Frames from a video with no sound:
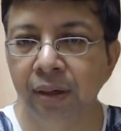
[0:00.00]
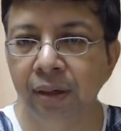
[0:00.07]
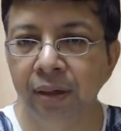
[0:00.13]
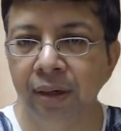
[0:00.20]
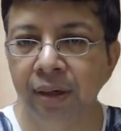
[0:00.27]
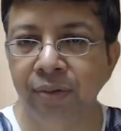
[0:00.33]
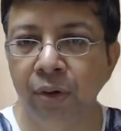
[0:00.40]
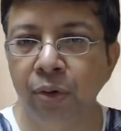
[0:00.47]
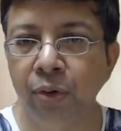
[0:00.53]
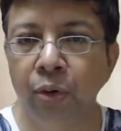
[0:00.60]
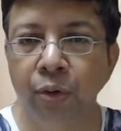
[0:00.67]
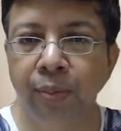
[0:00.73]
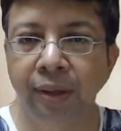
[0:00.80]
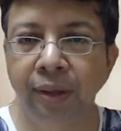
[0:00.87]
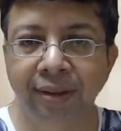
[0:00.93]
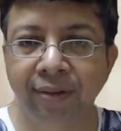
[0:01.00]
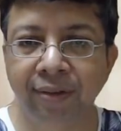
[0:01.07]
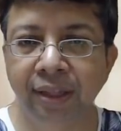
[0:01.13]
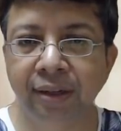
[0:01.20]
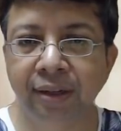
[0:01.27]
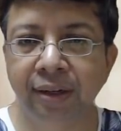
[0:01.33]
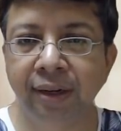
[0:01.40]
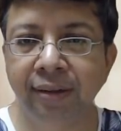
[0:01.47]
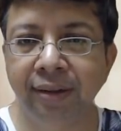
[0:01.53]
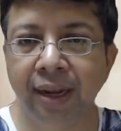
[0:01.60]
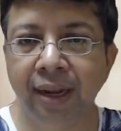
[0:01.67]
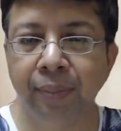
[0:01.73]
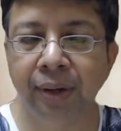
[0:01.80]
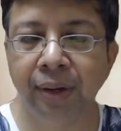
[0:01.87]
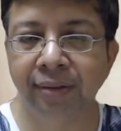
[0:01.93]
it's not going to be 70-30
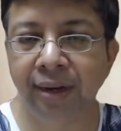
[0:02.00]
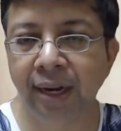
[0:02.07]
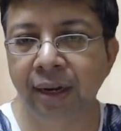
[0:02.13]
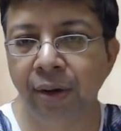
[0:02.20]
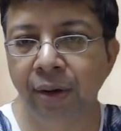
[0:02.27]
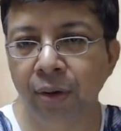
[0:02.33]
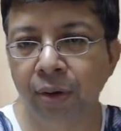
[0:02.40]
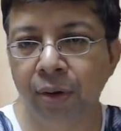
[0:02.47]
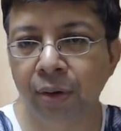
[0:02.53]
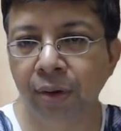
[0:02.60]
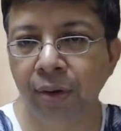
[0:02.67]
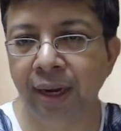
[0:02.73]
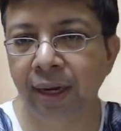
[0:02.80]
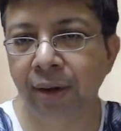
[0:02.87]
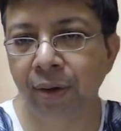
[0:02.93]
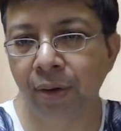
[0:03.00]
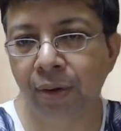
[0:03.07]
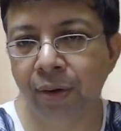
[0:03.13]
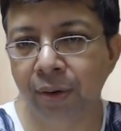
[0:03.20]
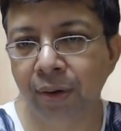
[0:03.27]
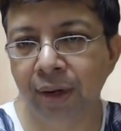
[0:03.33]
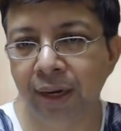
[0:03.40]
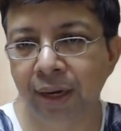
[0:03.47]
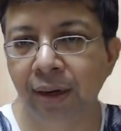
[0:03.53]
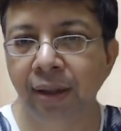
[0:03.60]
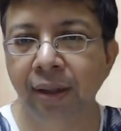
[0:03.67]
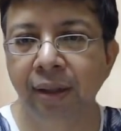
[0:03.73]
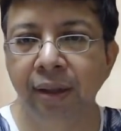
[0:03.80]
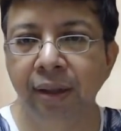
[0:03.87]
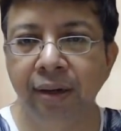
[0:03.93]
doesn't happen as right, wrong, right, wrong, right.
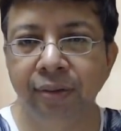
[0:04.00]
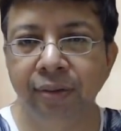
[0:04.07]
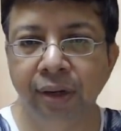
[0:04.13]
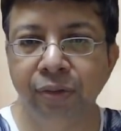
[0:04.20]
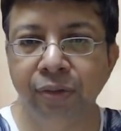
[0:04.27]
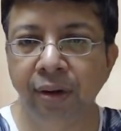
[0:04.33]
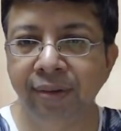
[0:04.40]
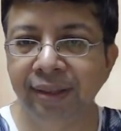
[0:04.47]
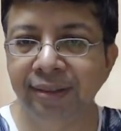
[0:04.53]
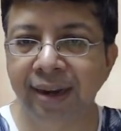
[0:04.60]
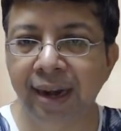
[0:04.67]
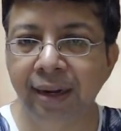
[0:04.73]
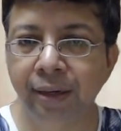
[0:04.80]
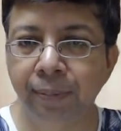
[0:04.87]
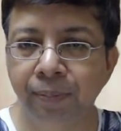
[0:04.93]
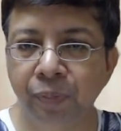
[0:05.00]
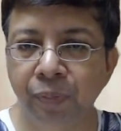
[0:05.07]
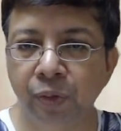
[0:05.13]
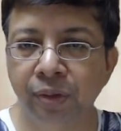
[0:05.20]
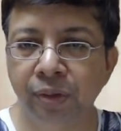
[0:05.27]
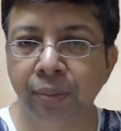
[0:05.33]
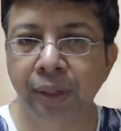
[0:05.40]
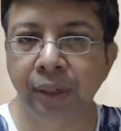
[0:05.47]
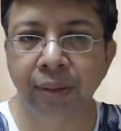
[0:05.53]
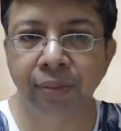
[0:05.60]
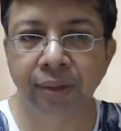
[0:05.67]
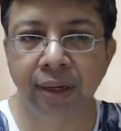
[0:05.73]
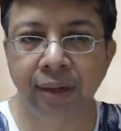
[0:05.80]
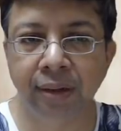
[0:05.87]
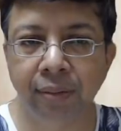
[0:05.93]
It's always random. So
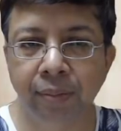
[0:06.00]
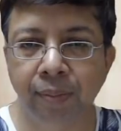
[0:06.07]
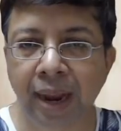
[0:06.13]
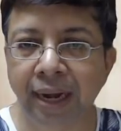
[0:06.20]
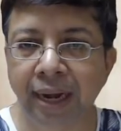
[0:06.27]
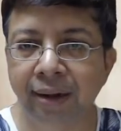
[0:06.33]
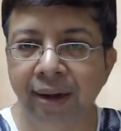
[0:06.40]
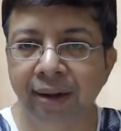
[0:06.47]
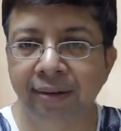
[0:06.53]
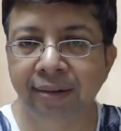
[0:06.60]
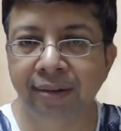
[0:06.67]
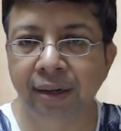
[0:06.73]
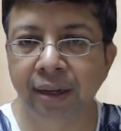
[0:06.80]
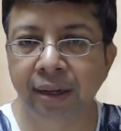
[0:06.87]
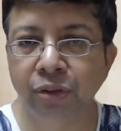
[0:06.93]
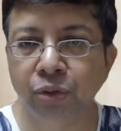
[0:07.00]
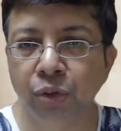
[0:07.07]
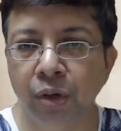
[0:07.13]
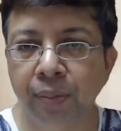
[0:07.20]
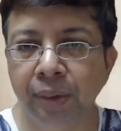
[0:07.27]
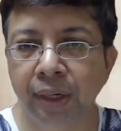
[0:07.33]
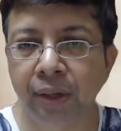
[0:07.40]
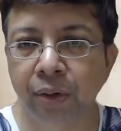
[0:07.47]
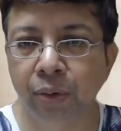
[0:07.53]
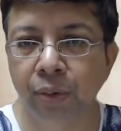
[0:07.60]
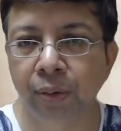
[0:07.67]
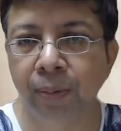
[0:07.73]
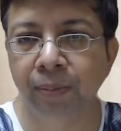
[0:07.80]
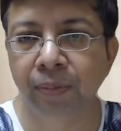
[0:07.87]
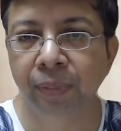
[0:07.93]
sometimes there are bad trades that can show up in a
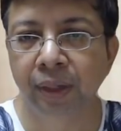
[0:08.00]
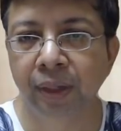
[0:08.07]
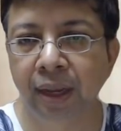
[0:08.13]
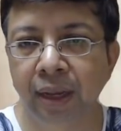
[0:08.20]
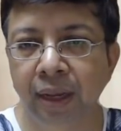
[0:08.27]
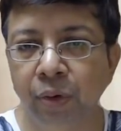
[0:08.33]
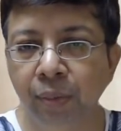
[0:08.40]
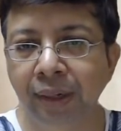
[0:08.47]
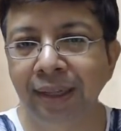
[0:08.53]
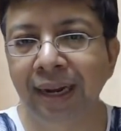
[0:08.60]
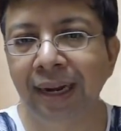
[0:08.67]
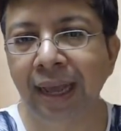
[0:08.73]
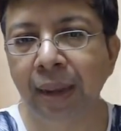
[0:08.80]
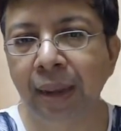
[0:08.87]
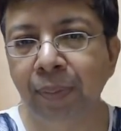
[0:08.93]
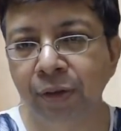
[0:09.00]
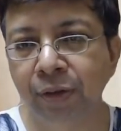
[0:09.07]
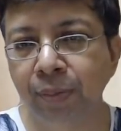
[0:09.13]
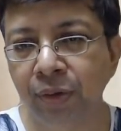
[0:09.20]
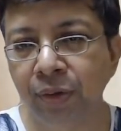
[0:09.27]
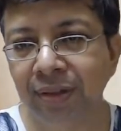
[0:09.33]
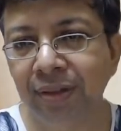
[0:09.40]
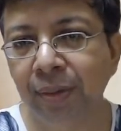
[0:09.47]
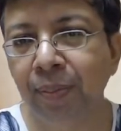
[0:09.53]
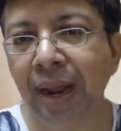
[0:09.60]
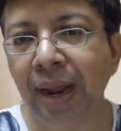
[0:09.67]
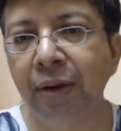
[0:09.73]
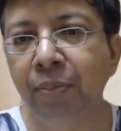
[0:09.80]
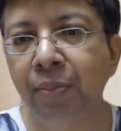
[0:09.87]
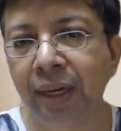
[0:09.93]
row. And moment that happens, because it's a
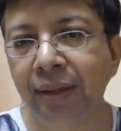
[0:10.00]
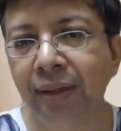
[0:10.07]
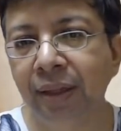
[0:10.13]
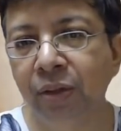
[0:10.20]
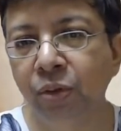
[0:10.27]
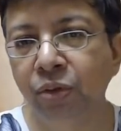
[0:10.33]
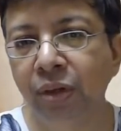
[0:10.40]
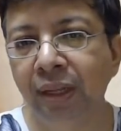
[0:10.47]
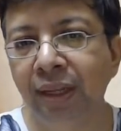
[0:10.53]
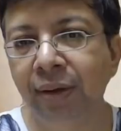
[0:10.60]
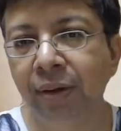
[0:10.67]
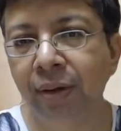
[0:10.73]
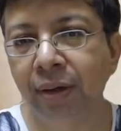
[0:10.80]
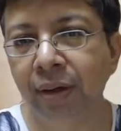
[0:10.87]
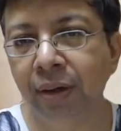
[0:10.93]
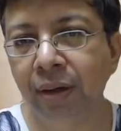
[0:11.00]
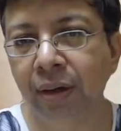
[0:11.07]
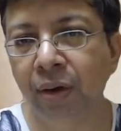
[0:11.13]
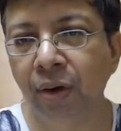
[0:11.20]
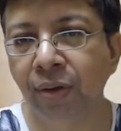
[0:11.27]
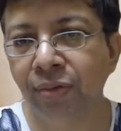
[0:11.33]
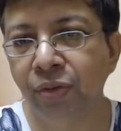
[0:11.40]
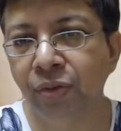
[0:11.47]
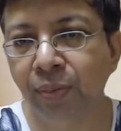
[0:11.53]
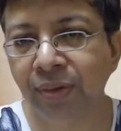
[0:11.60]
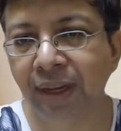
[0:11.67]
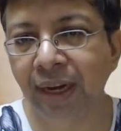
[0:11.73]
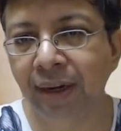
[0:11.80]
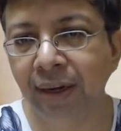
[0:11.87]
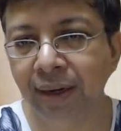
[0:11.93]
bad month, and usually a lot of
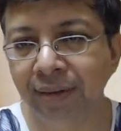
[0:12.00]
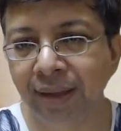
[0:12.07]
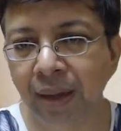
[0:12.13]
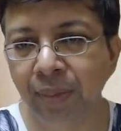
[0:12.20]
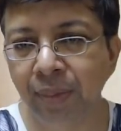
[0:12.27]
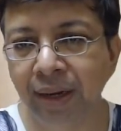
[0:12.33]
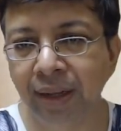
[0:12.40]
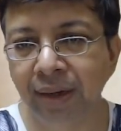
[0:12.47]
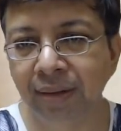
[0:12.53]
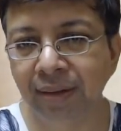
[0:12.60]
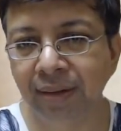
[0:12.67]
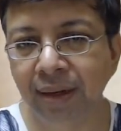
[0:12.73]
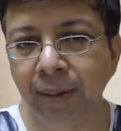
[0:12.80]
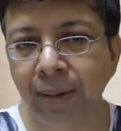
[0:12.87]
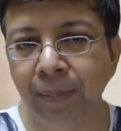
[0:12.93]
stops get hit simultaneously,